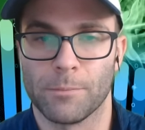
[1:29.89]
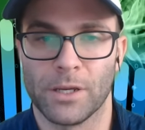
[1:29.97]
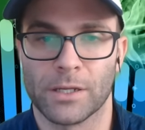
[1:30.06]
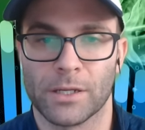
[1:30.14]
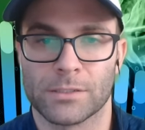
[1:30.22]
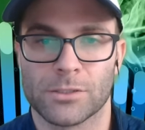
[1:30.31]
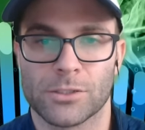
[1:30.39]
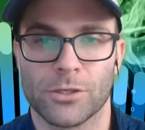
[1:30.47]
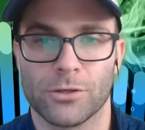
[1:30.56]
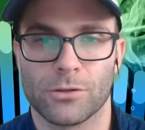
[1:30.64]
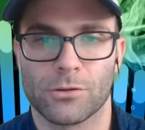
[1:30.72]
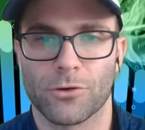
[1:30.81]
being a
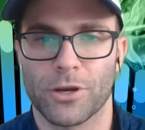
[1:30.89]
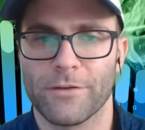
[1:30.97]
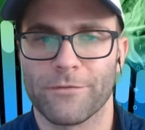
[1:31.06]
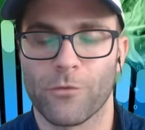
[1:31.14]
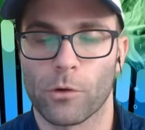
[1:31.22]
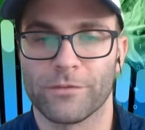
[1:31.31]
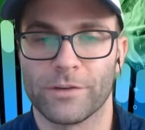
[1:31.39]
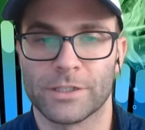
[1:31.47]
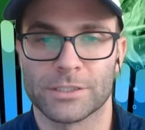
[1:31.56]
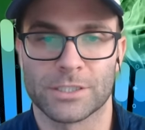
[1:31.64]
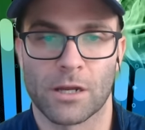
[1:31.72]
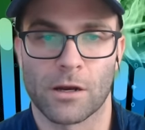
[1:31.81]
3-4
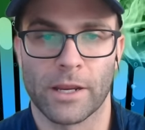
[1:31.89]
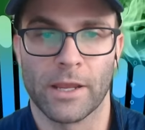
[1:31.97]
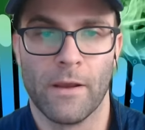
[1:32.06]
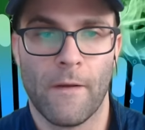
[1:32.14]
finish, sorry.